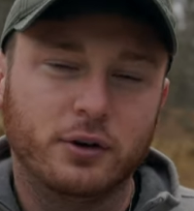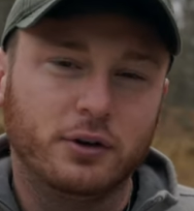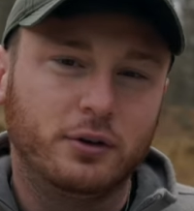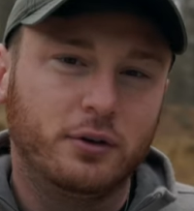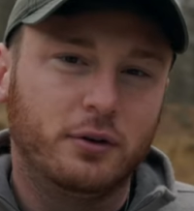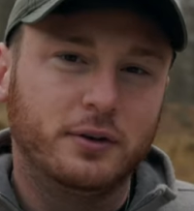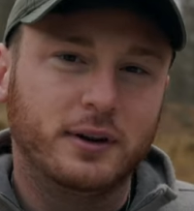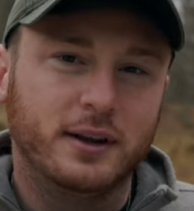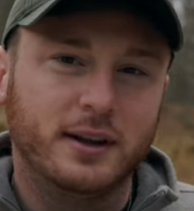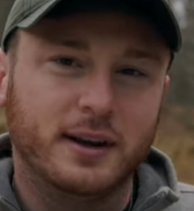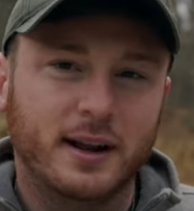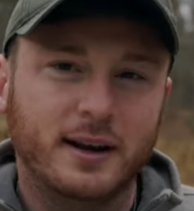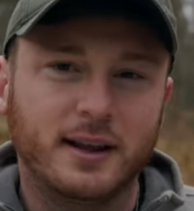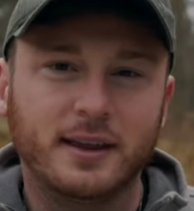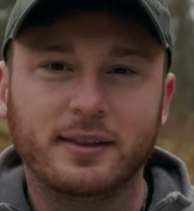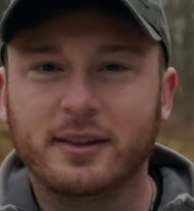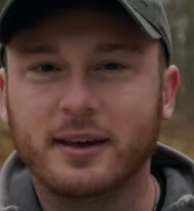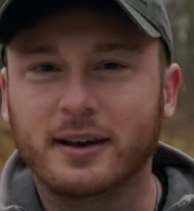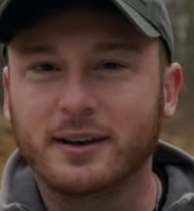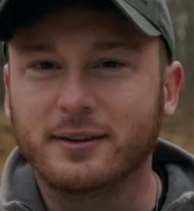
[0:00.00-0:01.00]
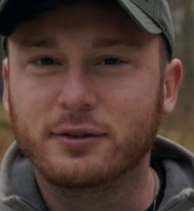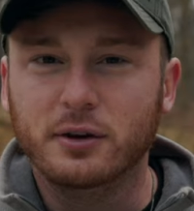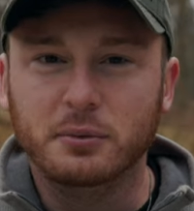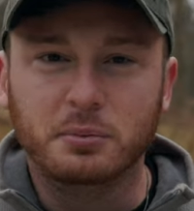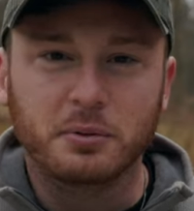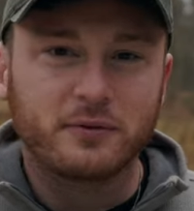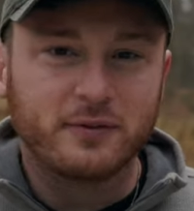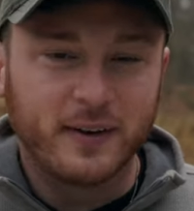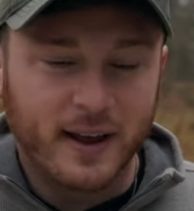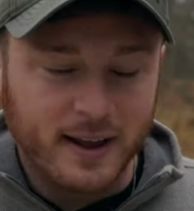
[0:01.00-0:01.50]
you don't need anything
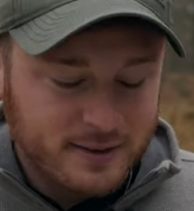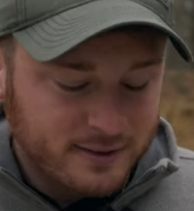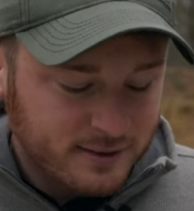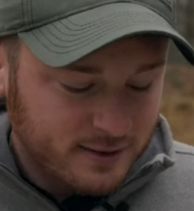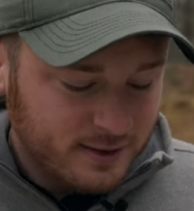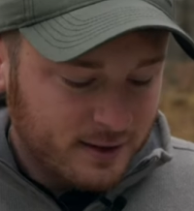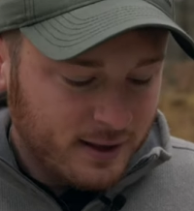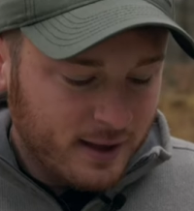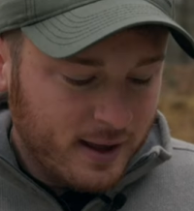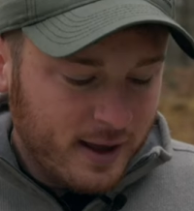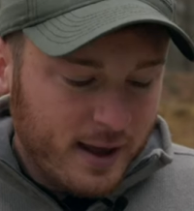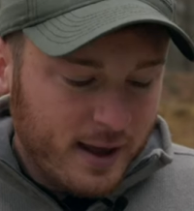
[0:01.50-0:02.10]
super fancy,